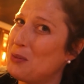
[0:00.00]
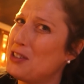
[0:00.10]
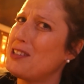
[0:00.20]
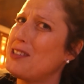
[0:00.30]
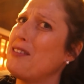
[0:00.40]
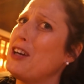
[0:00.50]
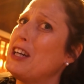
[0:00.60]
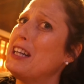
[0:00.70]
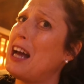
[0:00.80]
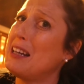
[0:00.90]
which is a
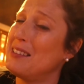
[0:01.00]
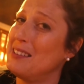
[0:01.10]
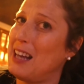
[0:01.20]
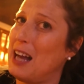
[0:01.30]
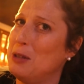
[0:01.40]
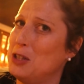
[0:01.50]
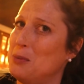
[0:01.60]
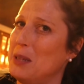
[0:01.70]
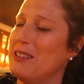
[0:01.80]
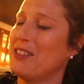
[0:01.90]
very nice
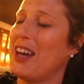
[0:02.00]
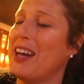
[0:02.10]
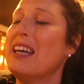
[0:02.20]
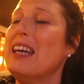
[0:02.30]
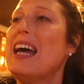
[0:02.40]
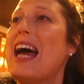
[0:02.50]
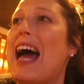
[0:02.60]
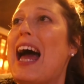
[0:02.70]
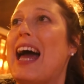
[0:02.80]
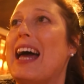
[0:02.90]
establishment, okay?
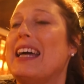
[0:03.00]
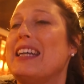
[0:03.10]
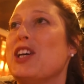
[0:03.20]
And